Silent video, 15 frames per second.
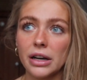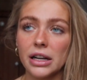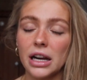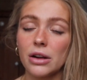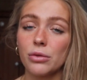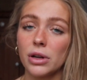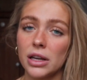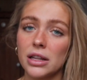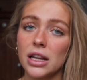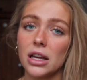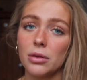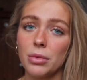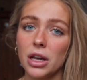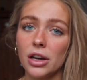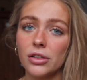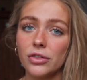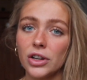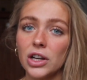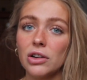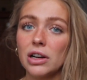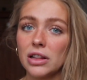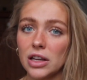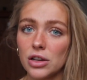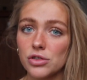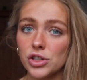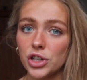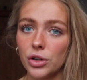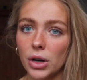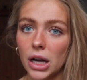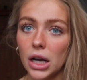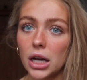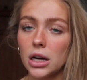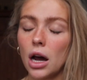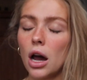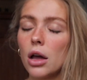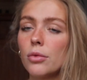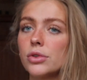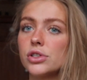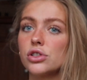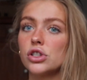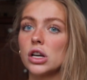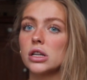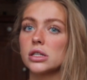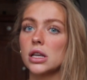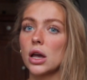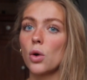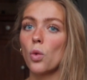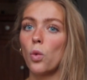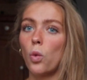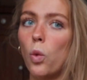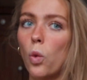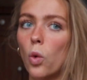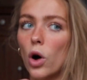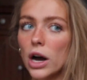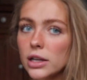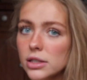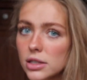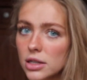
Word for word: it and I really think it'd be good for you and I think you should do it. And I was just like, what?